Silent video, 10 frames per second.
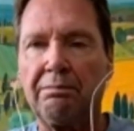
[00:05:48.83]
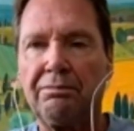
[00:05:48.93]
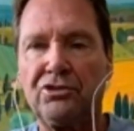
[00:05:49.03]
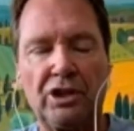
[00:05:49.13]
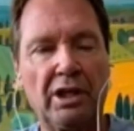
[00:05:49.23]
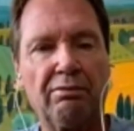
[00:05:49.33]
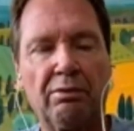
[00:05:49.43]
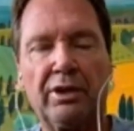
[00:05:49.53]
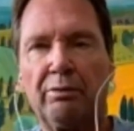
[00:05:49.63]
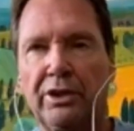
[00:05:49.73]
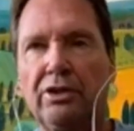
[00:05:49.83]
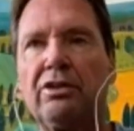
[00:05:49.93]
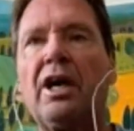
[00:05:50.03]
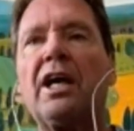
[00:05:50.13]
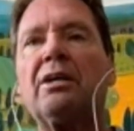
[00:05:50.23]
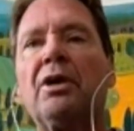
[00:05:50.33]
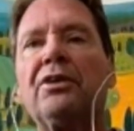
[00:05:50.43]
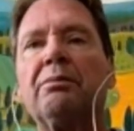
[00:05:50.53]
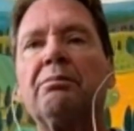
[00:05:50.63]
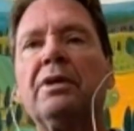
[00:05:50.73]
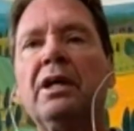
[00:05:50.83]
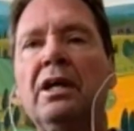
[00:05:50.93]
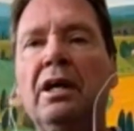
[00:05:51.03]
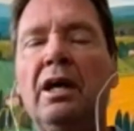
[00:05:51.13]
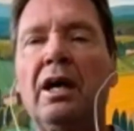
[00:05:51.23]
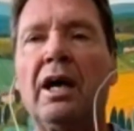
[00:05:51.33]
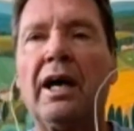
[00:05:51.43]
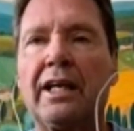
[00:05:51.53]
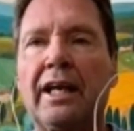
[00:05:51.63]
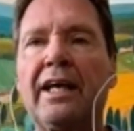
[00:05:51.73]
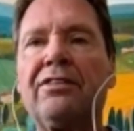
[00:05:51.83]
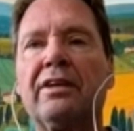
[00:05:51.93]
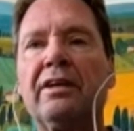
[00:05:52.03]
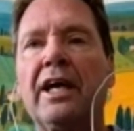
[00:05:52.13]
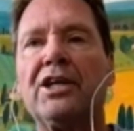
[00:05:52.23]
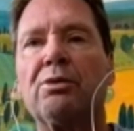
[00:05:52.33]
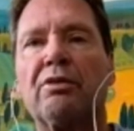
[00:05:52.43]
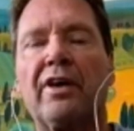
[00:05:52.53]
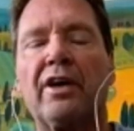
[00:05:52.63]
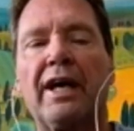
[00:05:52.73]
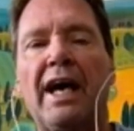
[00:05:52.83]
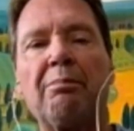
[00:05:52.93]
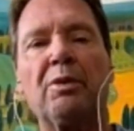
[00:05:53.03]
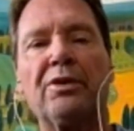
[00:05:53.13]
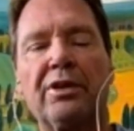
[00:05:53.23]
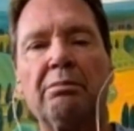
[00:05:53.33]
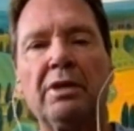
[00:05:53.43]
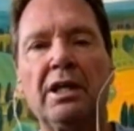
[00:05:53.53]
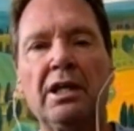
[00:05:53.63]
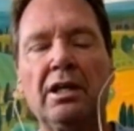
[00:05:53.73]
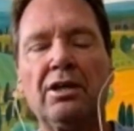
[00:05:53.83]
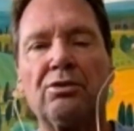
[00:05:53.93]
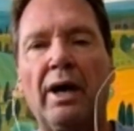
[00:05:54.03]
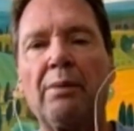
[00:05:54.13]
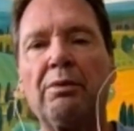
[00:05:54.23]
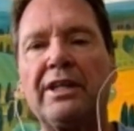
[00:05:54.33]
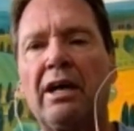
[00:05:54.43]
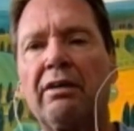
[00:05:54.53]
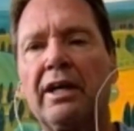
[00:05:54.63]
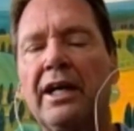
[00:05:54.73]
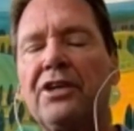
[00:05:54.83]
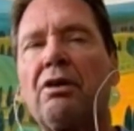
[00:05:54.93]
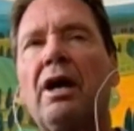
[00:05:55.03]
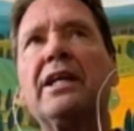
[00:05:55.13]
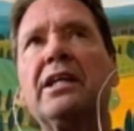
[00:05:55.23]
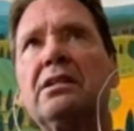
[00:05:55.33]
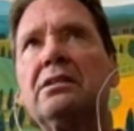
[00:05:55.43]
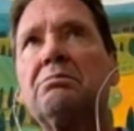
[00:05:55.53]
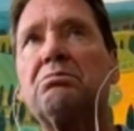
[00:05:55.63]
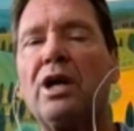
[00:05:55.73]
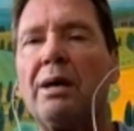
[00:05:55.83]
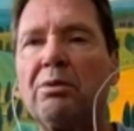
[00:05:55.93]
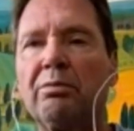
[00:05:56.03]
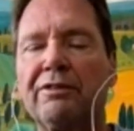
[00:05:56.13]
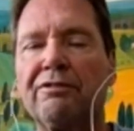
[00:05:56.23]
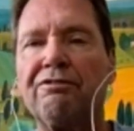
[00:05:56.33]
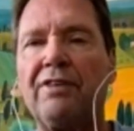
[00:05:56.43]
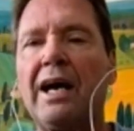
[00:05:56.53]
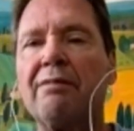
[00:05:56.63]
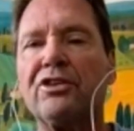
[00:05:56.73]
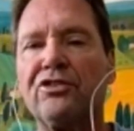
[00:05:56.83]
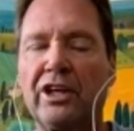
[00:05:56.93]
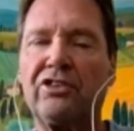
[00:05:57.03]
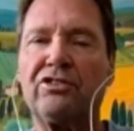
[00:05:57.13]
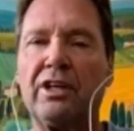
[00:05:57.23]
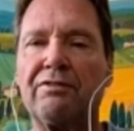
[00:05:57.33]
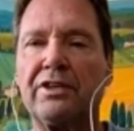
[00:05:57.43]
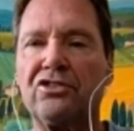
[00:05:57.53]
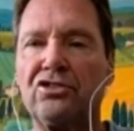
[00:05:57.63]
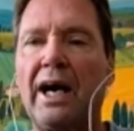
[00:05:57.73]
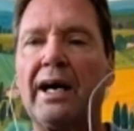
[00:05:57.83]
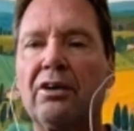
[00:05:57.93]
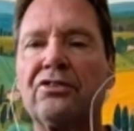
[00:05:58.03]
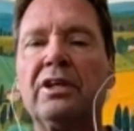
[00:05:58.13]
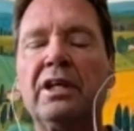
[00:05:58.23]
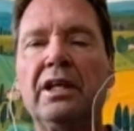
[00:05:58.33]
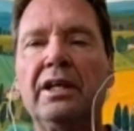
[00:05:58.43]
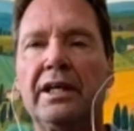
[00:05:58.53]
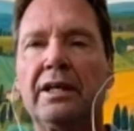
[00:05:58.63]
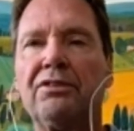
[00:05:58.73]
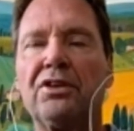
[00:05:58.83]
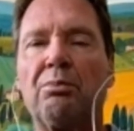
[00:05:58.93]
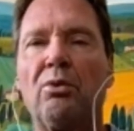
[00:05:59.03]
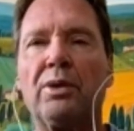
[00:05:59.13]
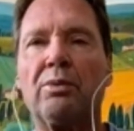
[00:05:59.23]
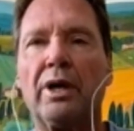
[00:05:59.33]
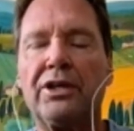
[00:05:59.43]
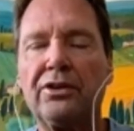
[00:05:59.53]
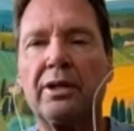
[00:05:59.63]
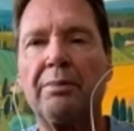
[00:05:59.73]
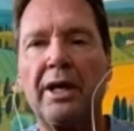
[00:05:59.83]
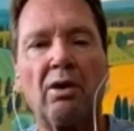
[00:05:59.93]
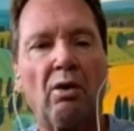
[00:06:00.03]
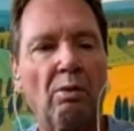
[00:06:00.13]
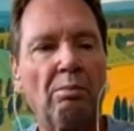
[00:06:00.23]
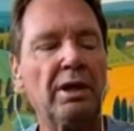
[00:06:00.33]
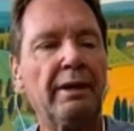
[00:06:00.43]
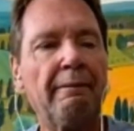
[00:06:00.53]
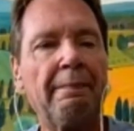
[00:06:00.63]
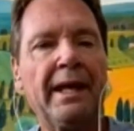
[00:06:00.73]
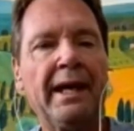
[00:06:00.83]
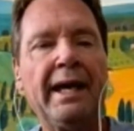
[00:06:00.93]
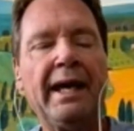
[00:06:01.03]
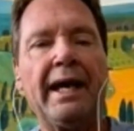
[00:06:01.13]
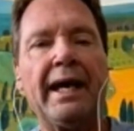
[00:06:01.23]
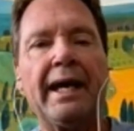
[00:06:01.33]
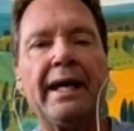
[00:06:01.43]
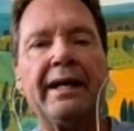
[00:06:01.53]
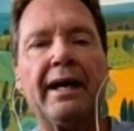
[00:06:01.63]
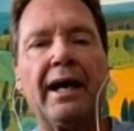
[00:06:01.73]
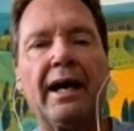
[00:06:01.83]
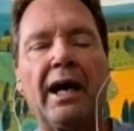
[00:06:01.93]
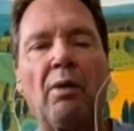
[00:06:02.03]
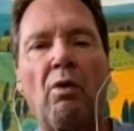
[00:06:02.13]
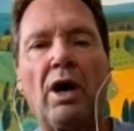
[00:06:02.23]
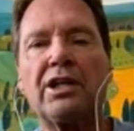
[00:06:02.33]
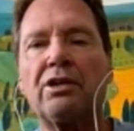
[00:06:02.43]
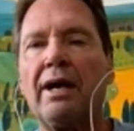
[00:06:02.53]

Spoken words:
Steve, well, you talked about them at length and you were very happy with them. So I went down and I tried probably 5 or 6 different styles, even to the point where I took a pair home and I walked